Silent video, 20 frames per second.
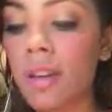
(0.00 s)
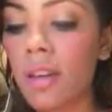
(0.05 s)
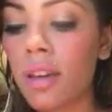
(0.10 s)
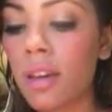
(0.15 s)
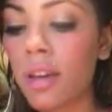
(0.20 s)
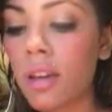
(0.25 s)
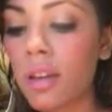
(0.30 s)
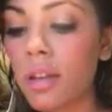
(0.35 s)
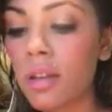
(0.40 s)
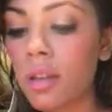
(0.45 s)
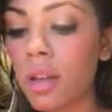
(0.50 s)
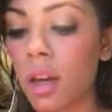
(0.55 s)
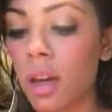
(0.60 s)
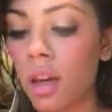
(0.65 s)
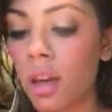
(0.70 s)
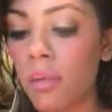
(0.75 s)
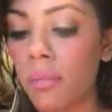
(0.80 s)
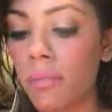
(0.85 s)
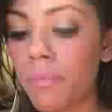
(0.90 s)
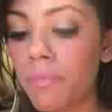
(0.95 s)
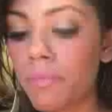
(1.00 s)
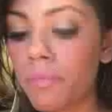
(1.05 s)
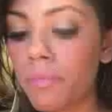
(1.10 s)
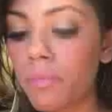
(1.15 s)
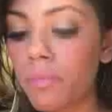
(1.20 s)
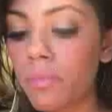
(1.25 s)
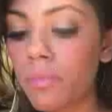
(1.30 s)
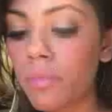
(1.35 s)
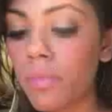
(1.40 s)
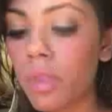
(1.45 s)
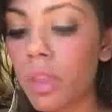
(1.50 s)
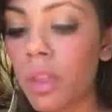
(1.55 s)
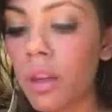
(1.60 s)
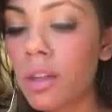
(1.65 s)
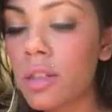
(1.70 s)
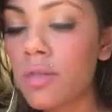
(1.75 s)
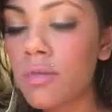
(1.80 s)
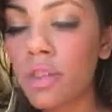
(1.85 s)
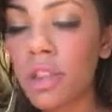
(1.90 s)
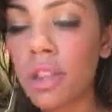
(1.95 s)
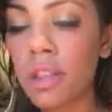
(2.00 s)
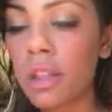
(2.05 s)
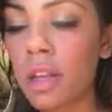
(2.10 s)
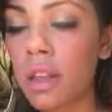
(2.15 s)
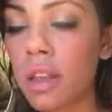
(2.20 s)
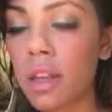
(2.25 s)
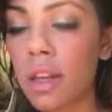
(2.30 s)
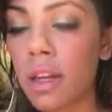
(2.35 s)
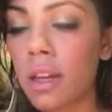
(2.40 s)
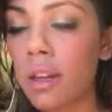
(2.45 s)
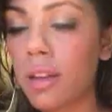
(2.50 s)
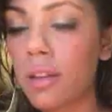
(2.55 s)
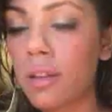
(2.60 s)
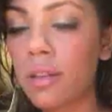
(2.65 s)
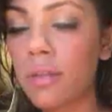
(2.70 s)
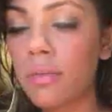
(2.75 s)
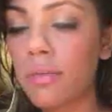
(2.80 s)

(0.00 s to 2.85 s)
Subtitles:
And there's really nothing